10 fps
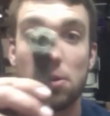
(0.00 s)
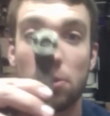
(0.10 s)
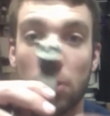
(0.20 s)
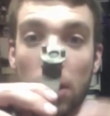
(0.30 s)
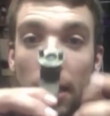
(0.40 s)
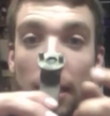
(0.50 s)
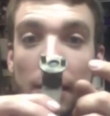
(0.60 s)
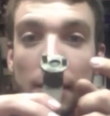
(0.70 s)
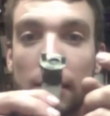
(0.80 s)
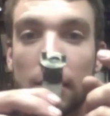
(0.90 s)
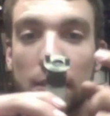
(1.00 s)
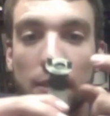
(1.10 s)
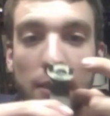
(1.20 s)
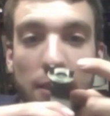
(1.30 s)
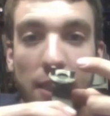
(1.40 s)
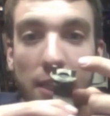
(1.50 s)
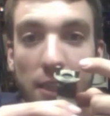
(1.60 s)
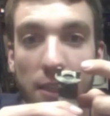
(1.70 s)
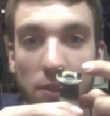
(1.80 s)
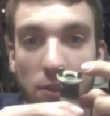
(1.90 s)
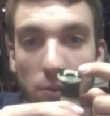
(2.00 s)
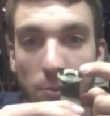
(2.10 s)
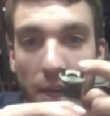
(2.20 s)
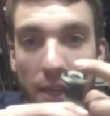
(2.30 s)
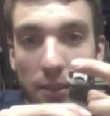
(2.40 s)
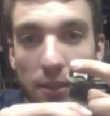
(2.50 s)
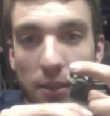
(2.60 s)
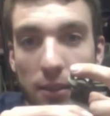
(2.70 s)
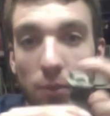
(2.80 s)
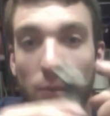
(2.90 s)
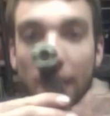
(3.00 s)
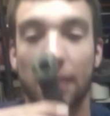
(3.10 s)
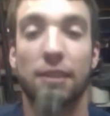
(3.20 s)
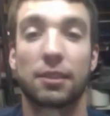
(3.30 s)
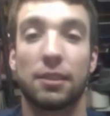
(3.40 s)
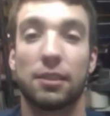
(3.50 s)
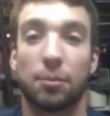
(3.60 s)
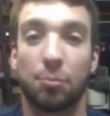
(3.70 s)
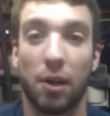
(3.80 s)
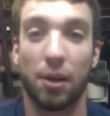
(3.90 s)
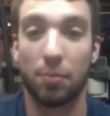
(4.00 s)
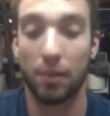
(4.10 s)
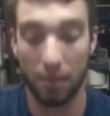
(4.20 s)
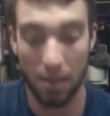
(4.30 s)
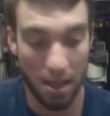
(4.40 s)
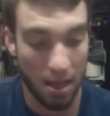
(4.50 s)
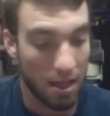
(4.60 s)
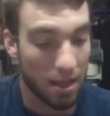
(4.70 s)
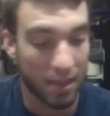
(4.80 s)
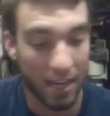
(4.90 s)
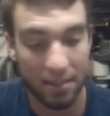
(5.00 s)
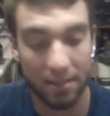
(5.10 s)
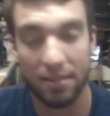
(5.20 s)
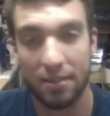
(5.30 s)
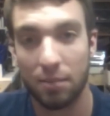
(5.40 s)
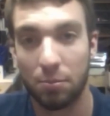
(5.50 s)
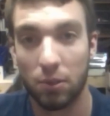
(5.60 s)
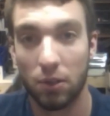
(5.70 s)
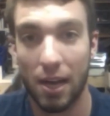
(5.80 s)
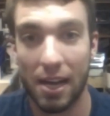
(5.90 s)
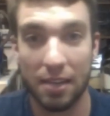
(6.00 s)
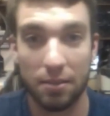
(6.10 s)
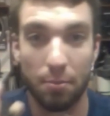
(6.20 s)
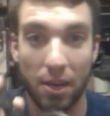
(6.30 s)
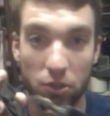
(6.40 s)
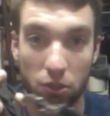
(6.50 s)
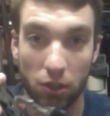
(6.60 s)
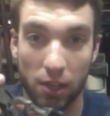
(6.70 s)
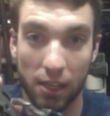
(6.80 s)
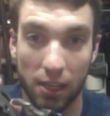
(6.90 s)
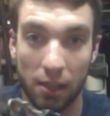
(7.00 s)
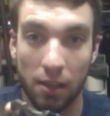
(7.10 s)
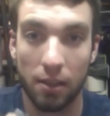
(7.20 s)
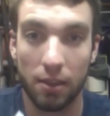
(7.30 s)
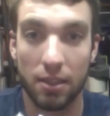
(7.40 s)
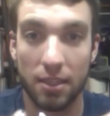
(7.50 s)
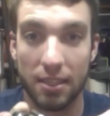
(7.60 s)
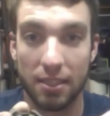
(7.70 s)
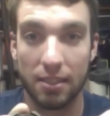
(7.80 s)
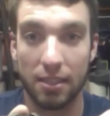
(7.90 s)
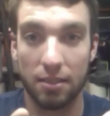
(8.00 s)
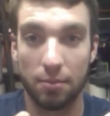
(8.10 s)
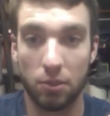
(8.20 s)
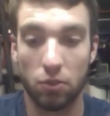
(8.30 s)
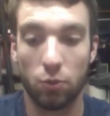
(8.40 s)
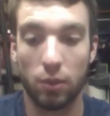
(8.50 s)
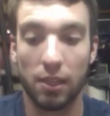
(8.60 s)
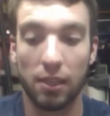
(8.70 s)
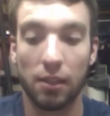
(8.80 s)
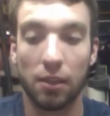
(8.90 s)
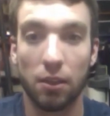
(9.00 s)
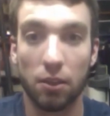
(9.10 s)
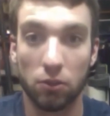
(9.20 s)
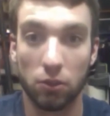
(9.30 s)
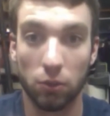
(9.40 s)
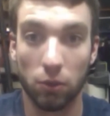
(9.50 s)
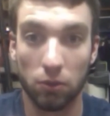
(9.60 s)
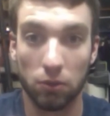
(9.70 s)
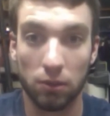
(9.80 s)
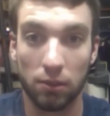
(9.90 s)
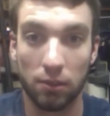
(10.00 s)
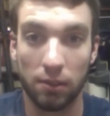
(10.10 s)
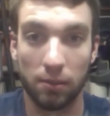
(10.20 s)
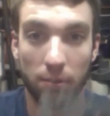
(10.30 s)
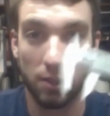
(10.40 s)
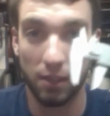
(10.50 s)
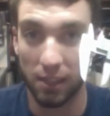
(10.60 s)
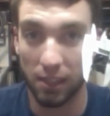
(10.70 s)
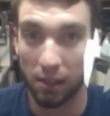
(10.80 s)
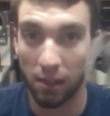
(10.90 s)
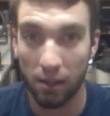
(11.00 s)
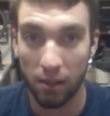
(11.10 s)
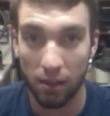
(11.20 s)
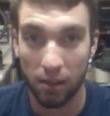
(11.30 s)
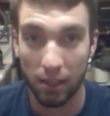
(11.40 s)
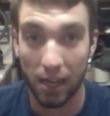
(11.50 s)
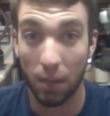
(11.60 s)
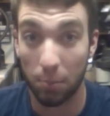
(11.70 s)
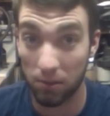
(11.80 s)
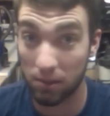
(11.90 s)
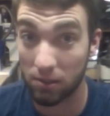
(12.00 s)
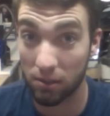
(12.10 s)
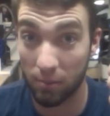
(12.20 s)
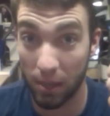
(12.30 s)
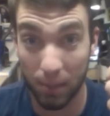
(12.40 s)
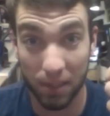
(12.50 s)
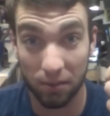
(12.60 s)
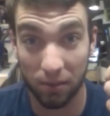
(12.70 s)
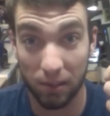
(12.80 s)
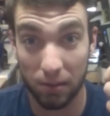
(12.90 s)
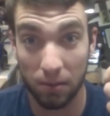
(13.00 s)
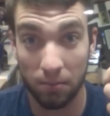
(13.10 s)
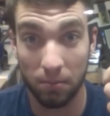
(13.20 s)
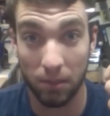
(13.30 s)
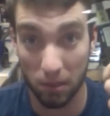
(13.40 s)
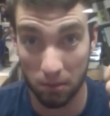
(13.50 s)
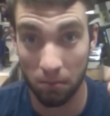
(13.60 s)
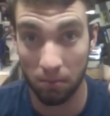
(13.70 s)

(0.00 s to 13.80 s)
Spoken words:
was getting these 2 pegs the right distance apart, but that's as simple as measuring the distance between those 2 holes with the calipers. These are really my best friend, you know.